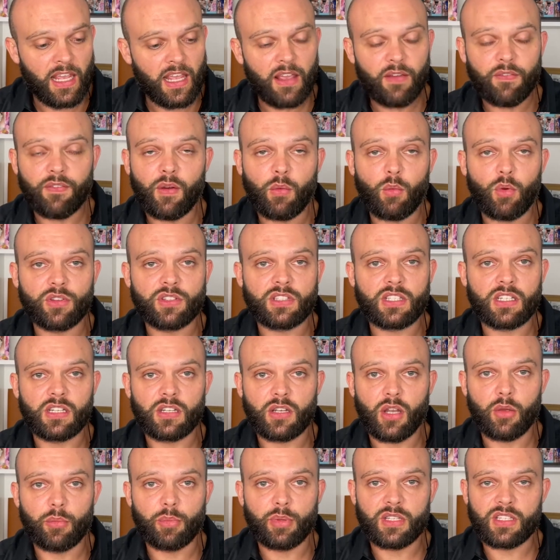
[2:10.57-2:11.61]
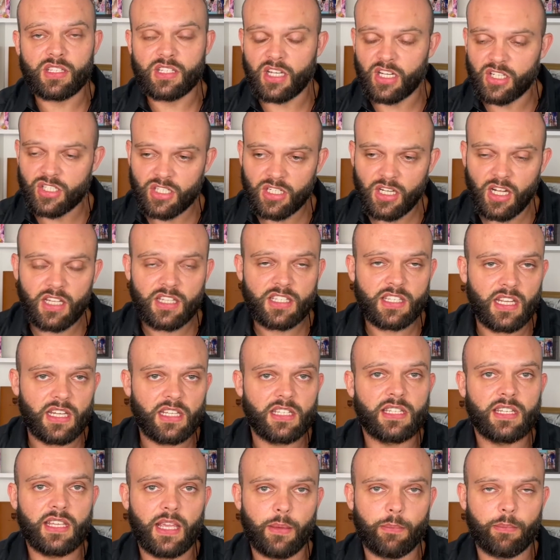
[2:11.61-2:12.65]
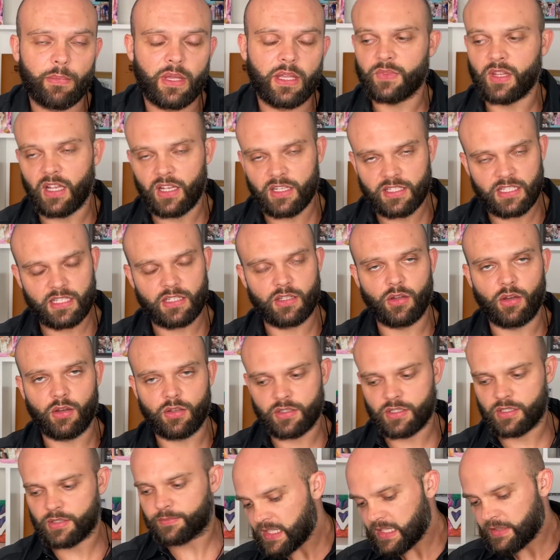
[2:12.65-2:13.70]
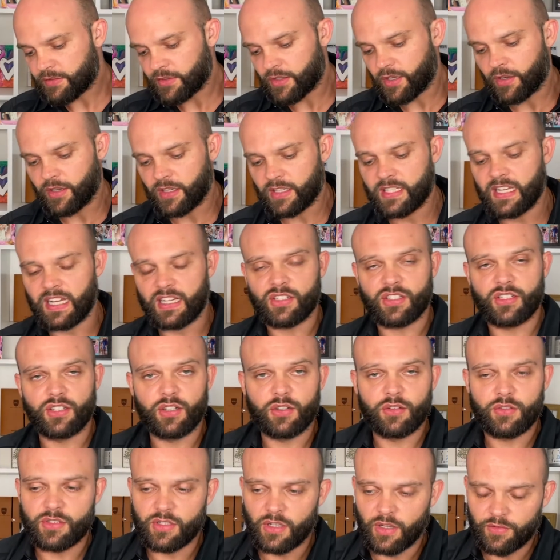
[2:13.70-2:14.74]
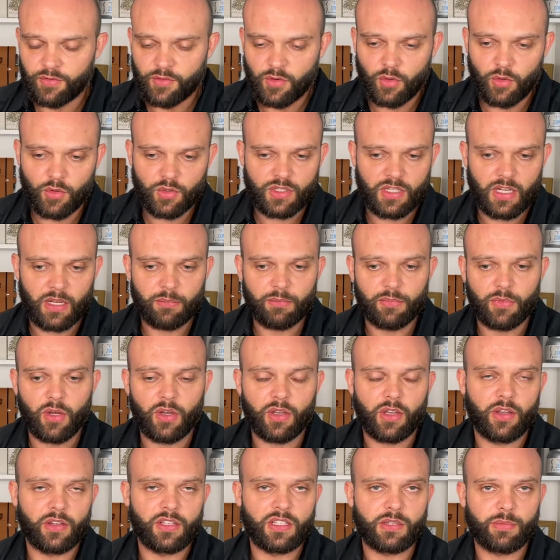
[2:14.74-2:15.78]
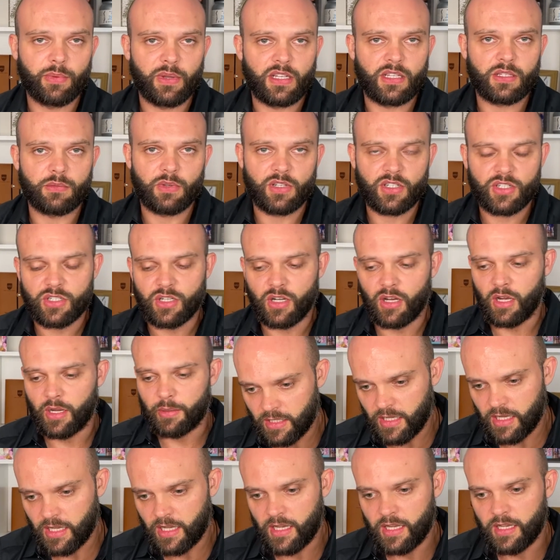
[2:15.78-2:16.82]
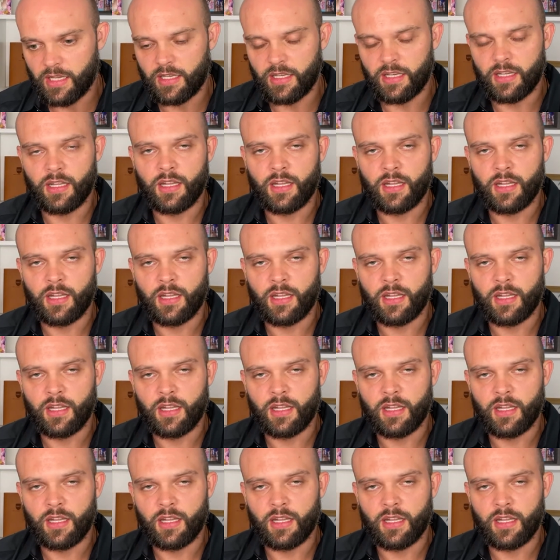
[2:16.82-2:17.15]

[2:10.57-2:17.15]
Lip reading: If I wanted an open discussion, I'd say DM me. I did not. If you don't attach nudes, of course, I'm not going to spend as much time in